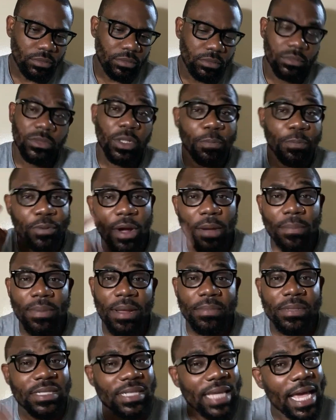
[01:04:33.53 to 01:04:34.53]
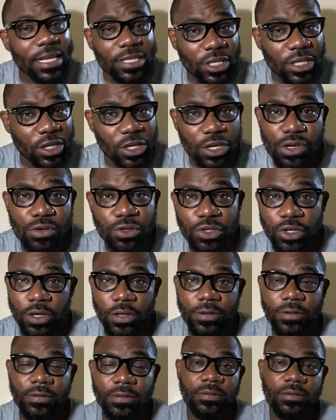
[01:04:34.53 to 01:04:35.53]
The problem is
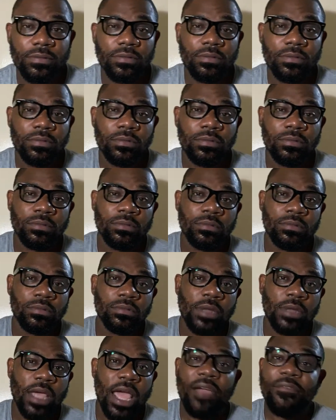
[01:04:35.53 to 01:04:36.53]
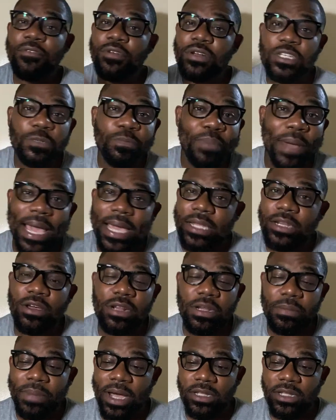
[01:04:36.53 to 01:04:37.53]
execution. Everyone is banging on
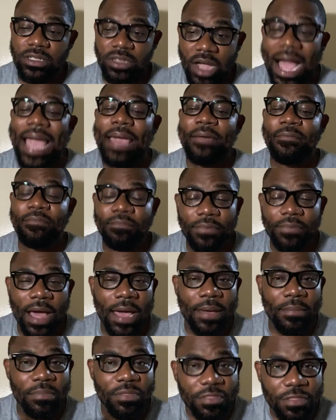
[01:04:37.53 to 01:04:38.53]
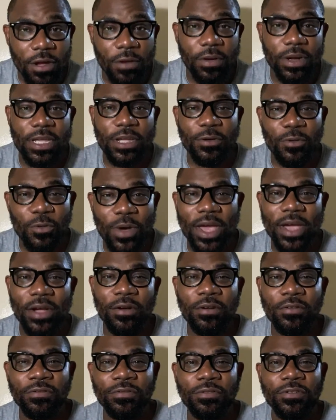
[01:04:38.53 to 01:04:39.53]
about it. I'm thoroughly aware
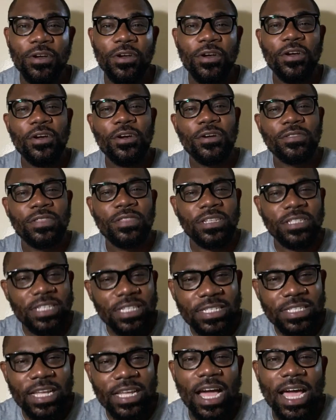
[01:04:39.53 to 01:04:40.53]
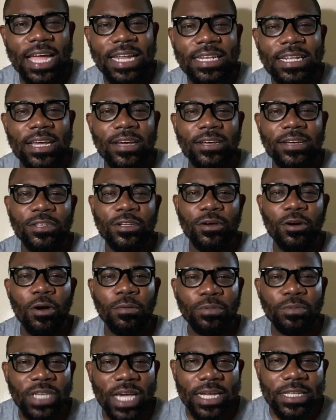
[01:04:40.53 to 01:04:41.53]
of the desired,
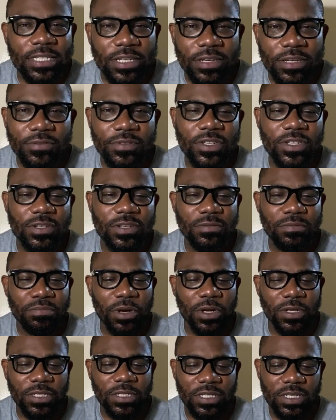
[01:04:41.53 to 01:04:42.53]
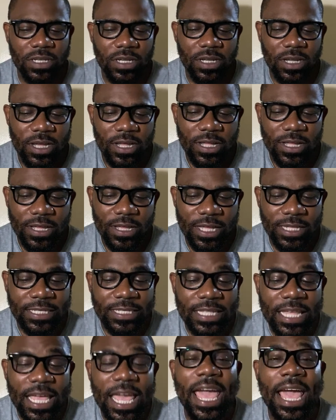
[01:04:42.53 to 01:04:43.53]
objectives, but it's
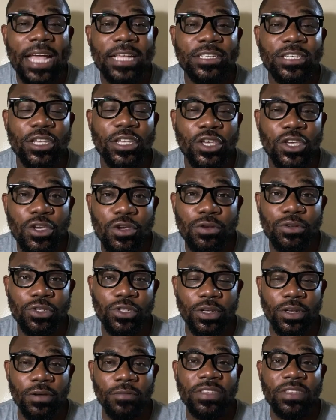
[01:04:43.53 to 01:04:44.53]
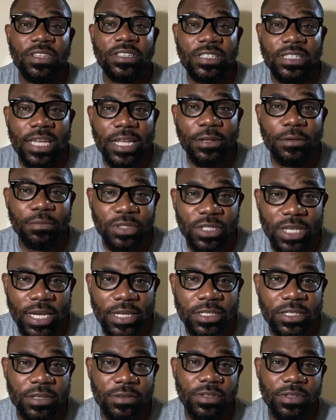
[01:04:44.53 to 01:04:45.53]
the execution of the said
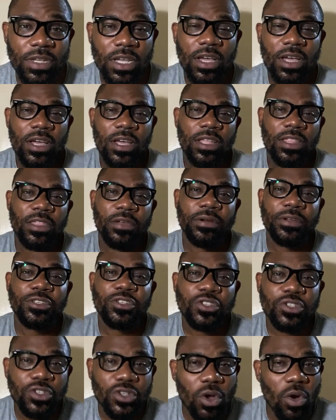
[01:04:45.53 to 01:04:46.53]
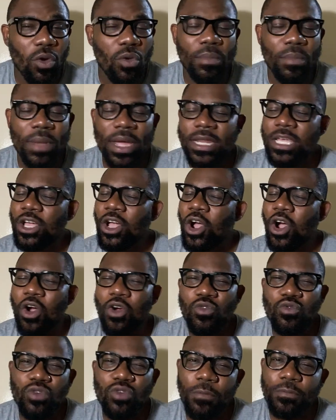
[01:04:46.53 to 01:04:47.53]
objectives There are so many
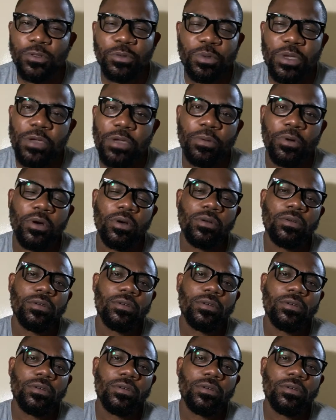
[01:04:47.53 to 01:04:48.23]
corrupt people.